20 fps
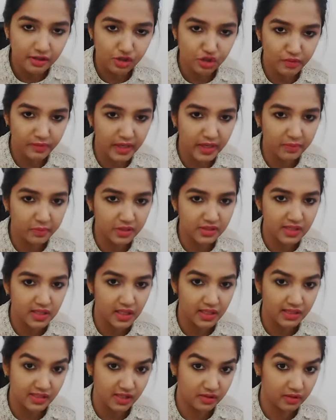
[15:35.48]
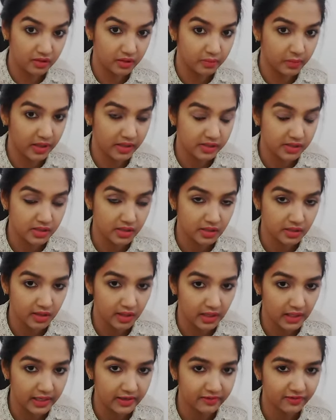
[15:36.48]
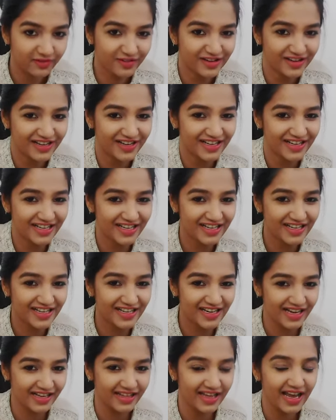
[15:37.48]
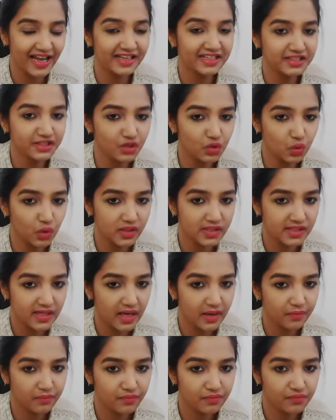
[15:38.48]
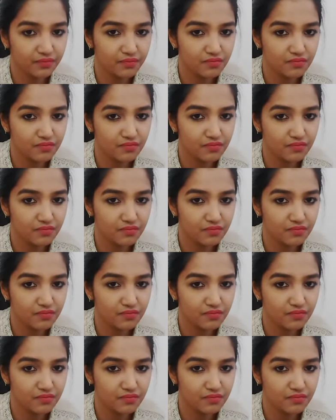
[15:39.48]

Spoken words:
the Gemini person has a third party in their life and they're heading towards them.